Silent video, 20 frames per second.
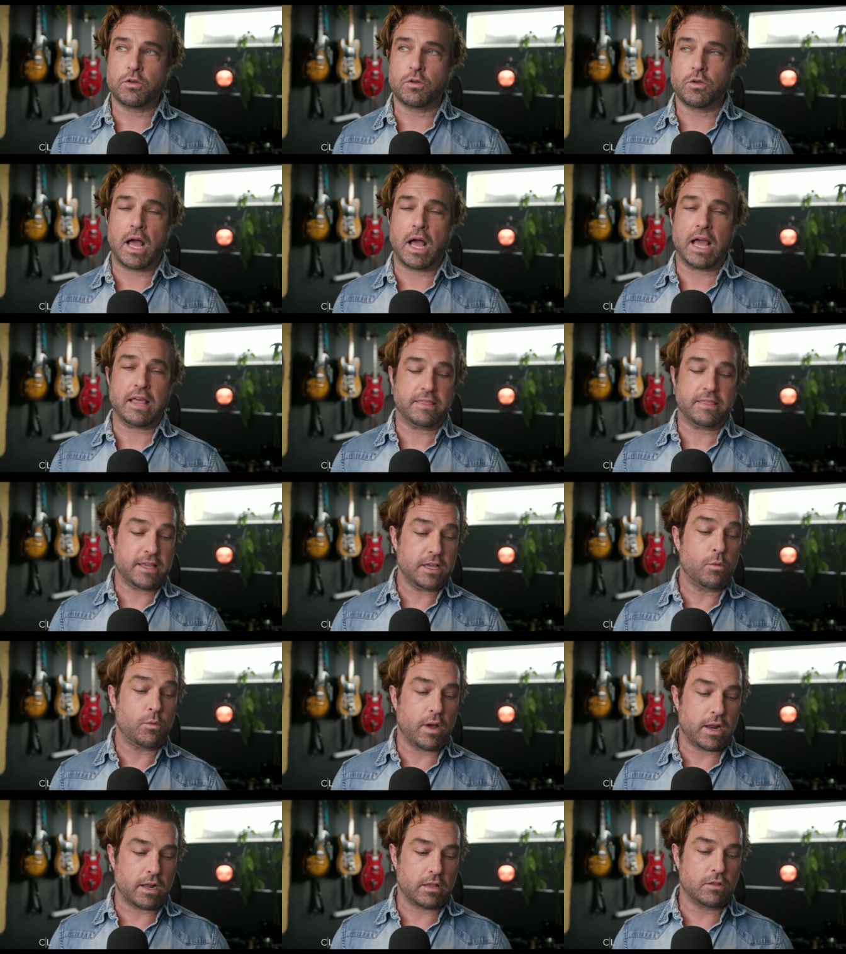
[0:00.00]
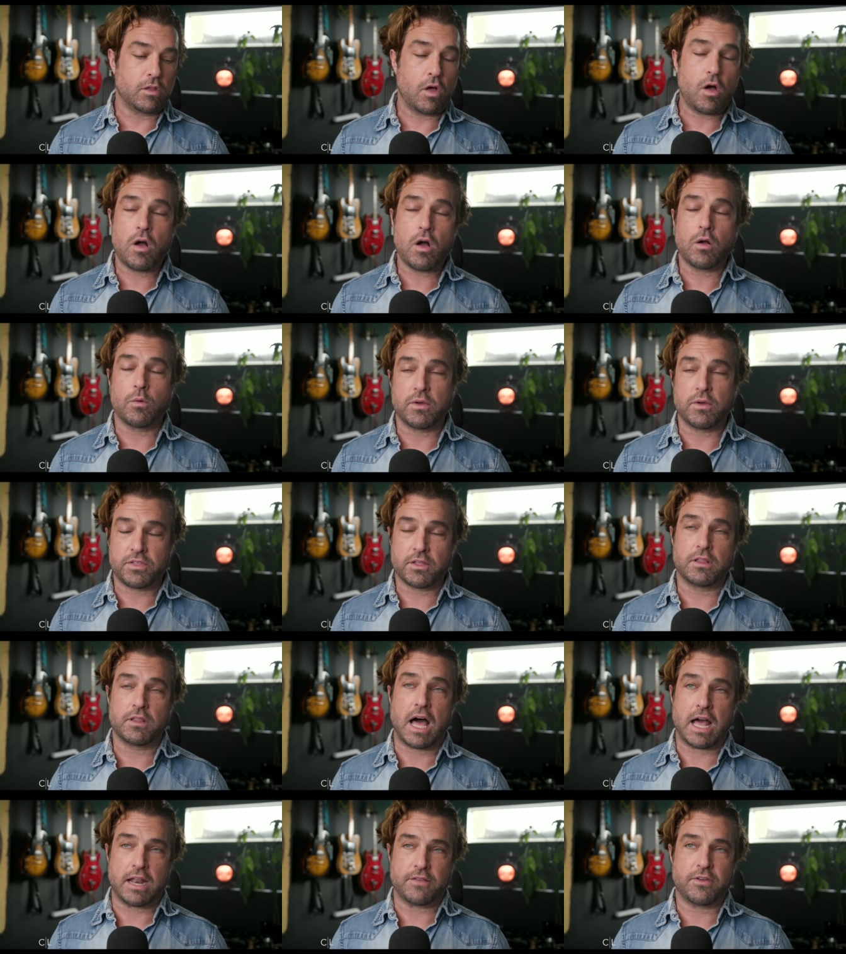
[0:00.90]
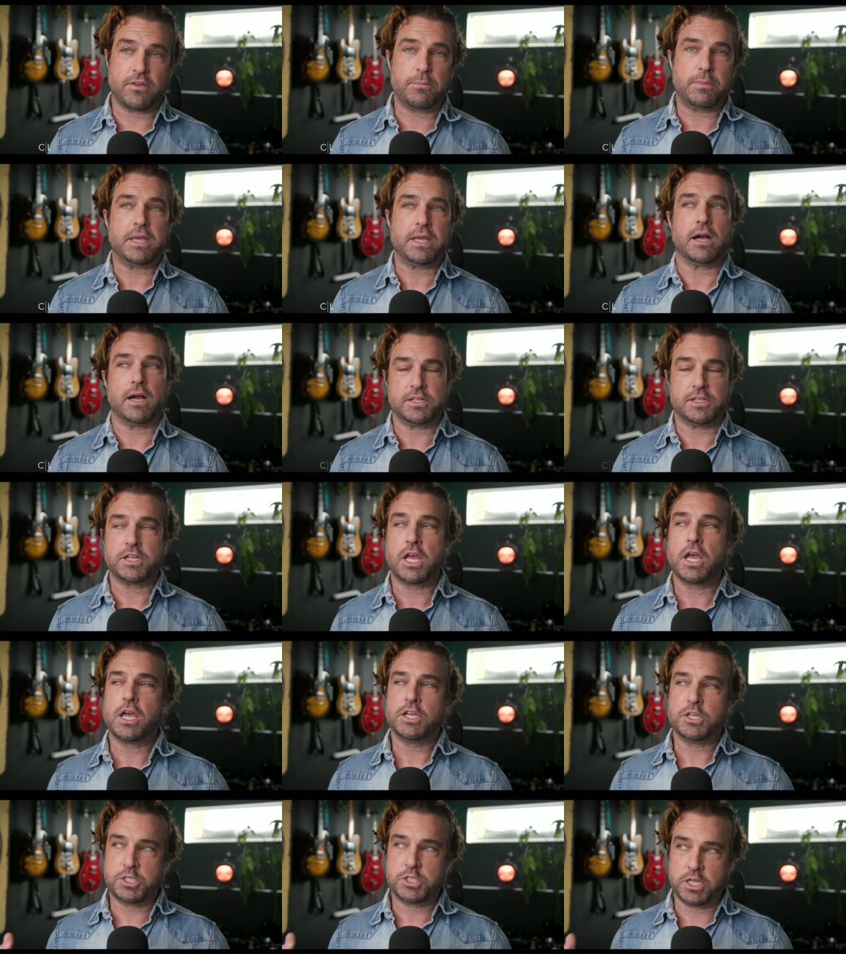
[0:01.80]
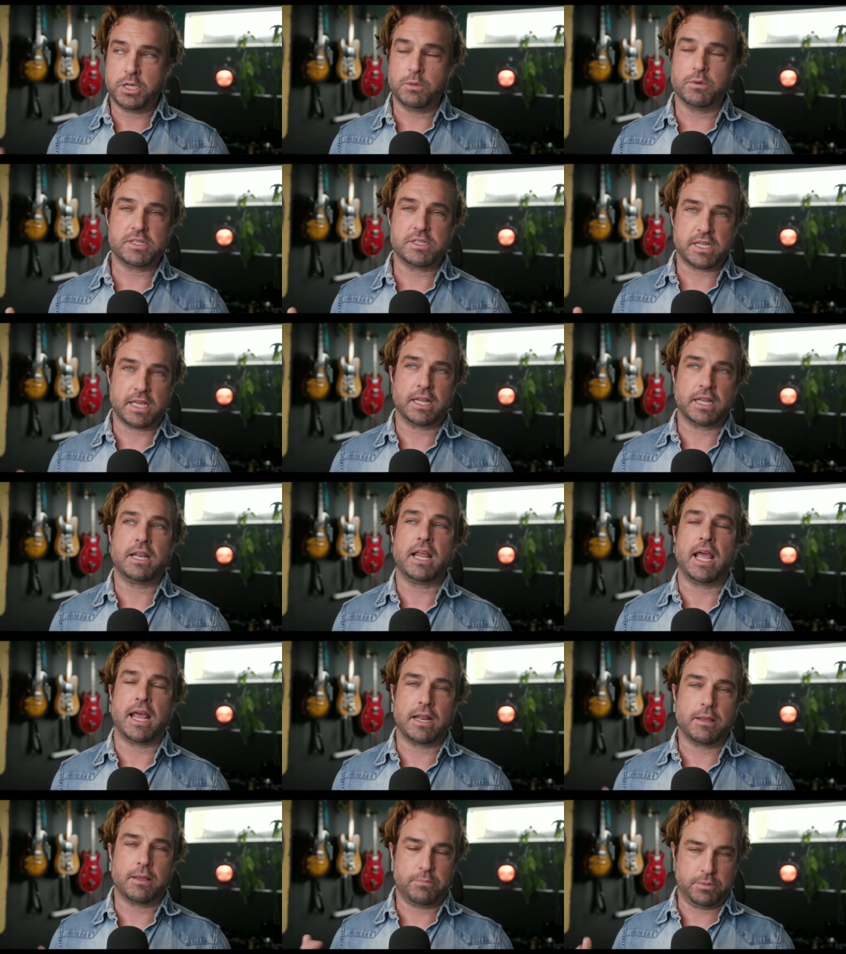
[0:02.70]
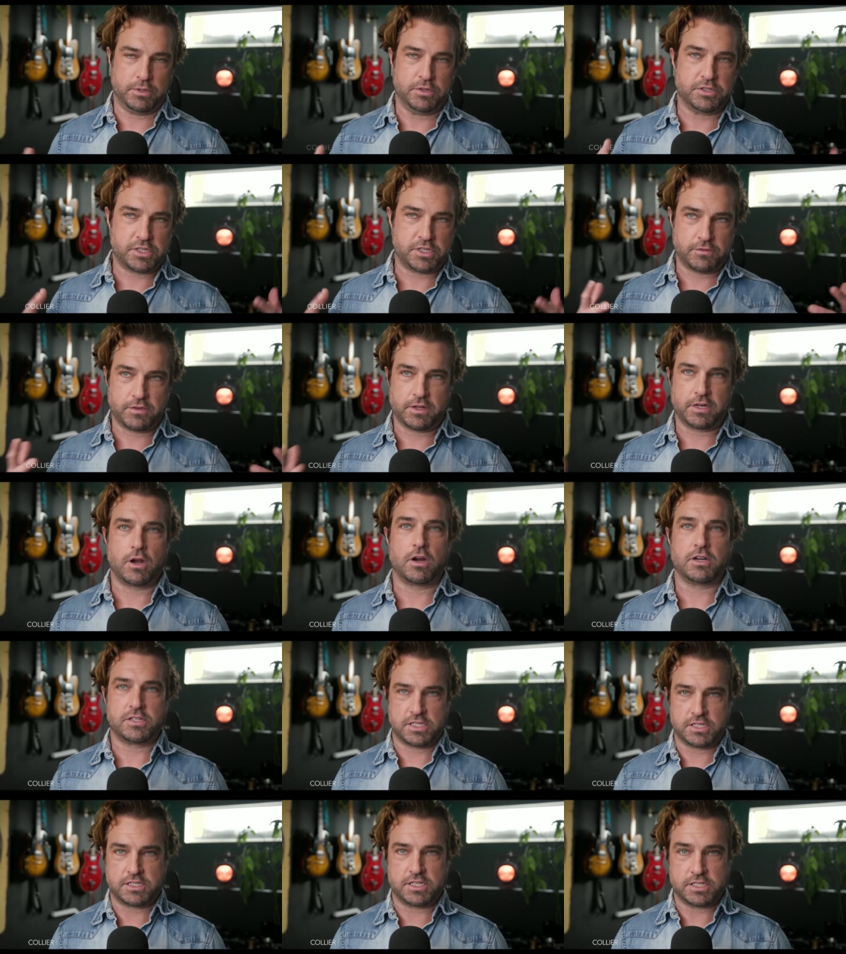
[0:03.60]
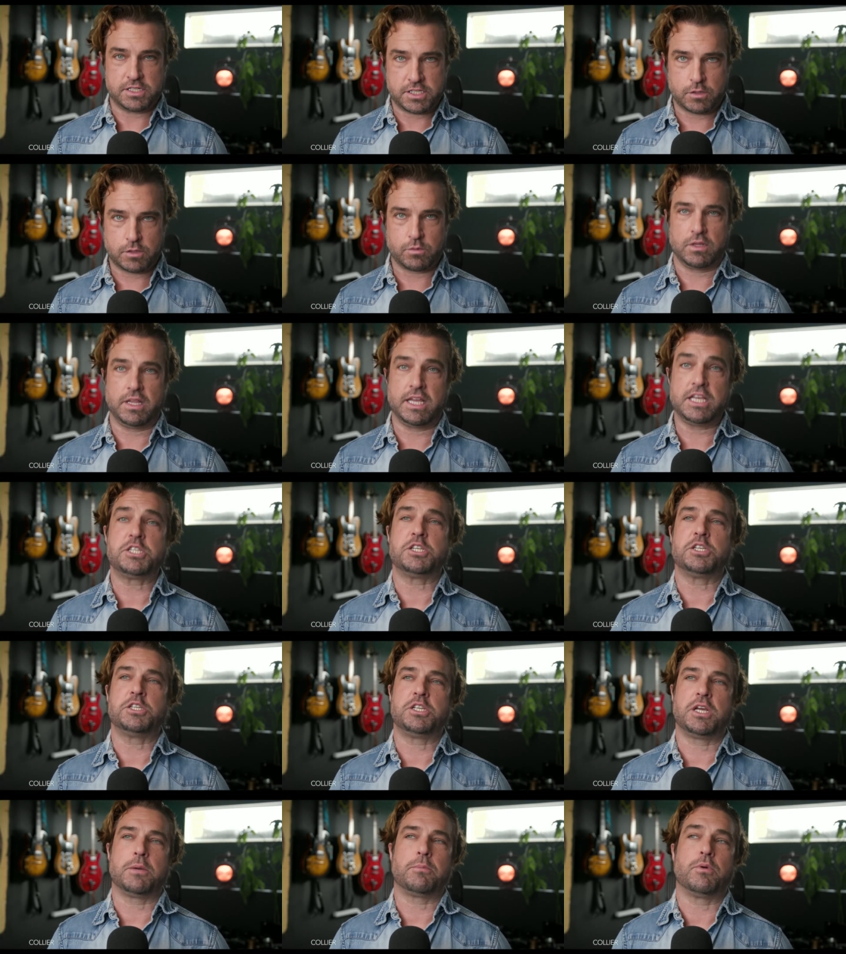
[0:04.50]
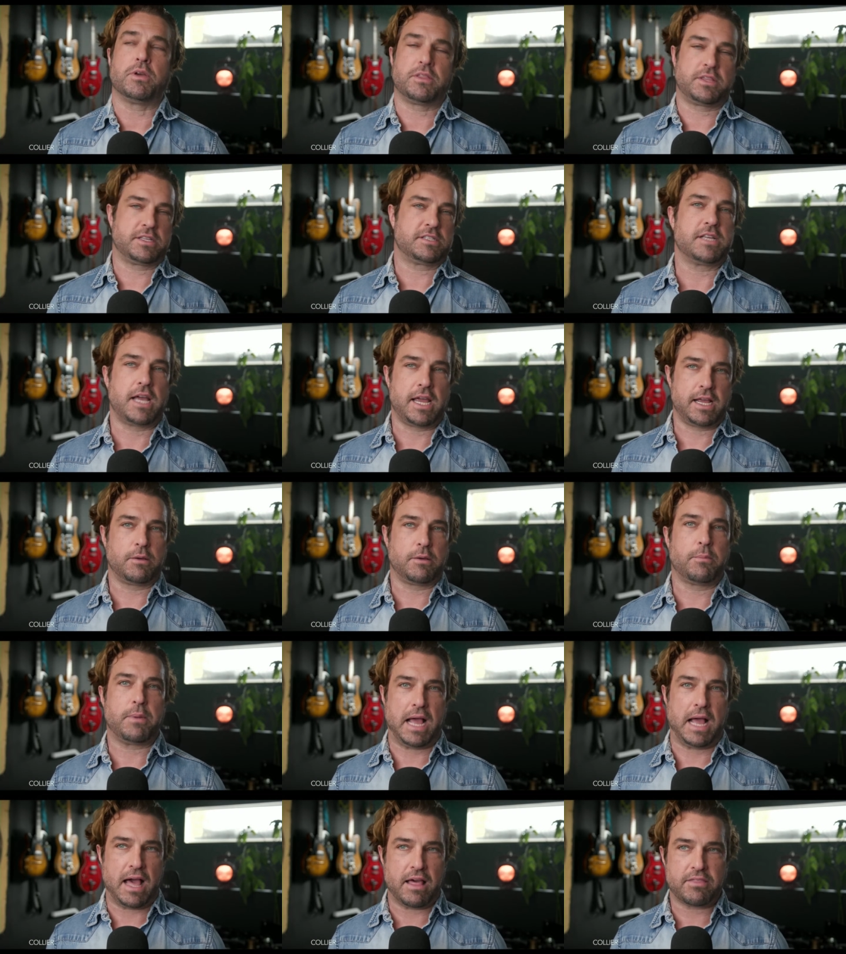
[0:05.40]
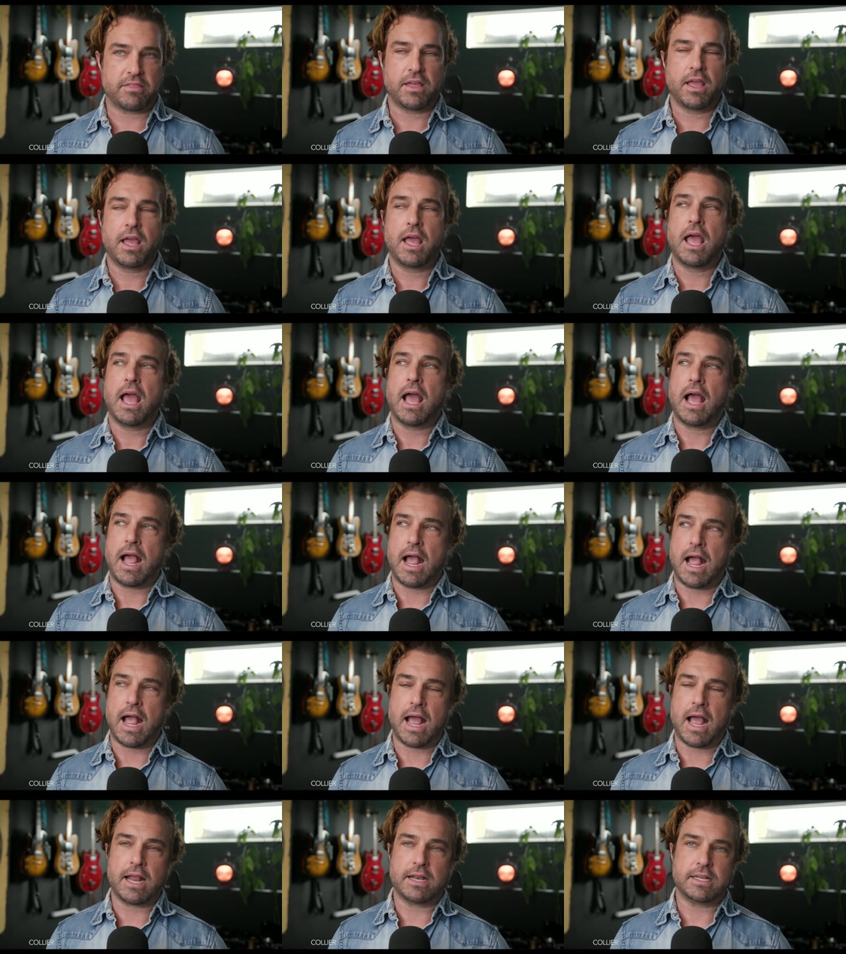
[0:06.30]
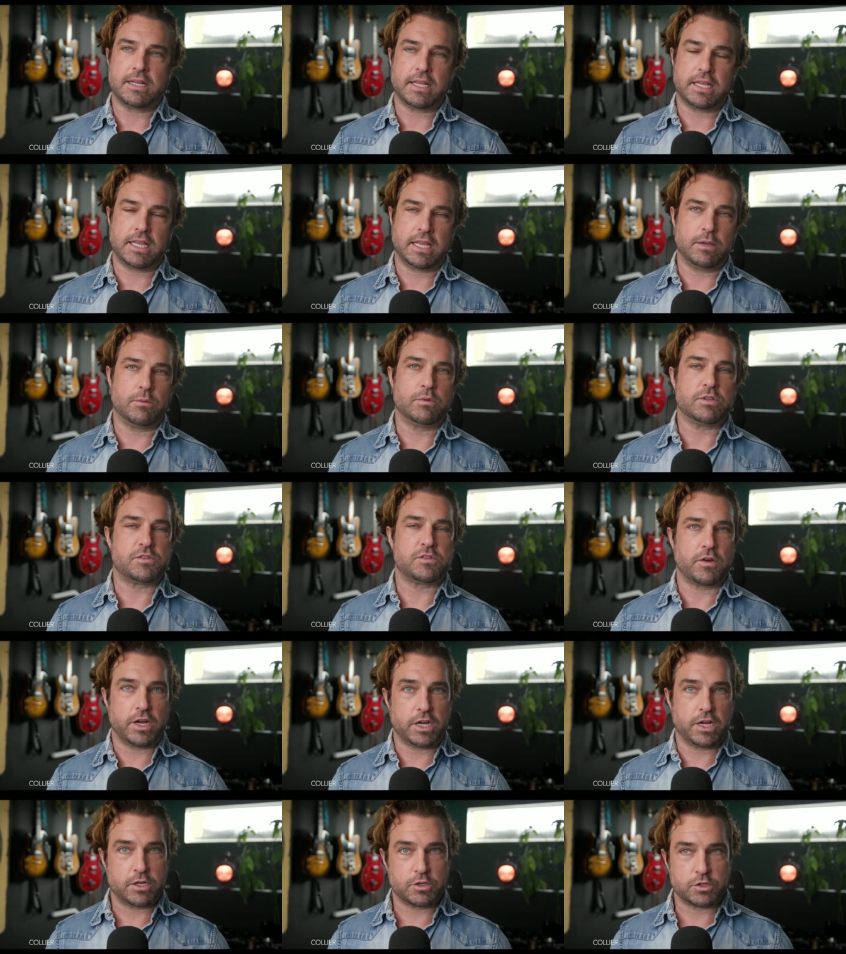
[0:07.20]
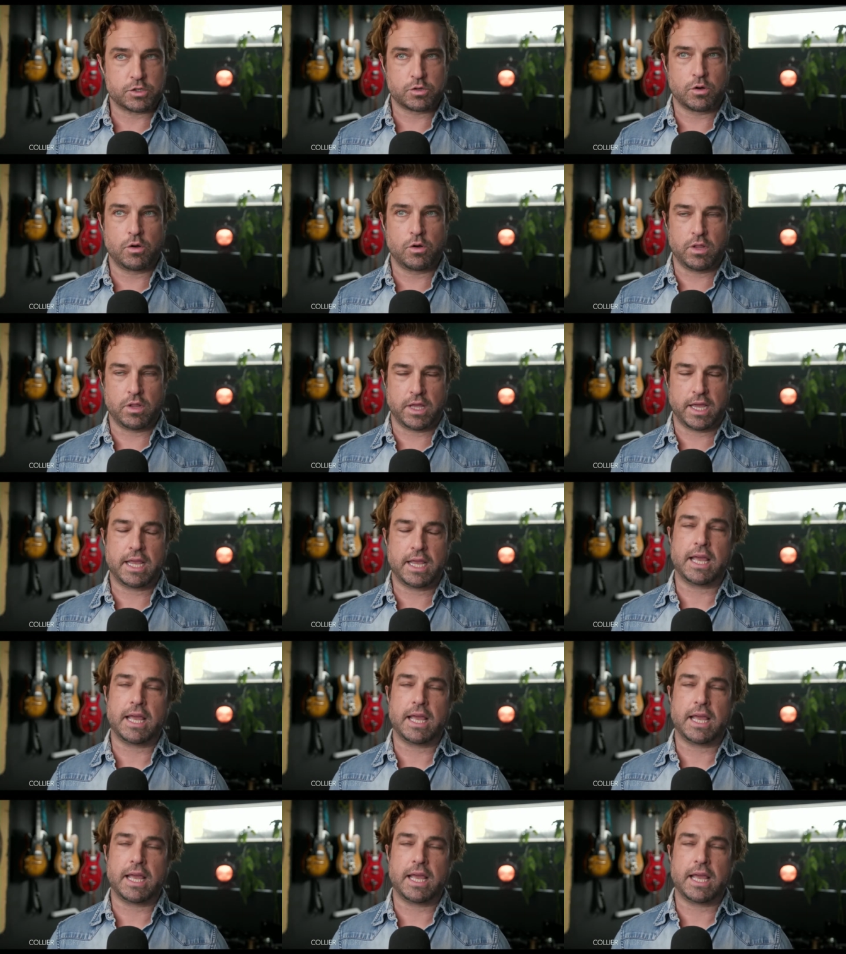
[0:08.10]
I think went along with a lot of it because she was in an abusive and narcissistic relationship with a psychopath, and he was very controlling.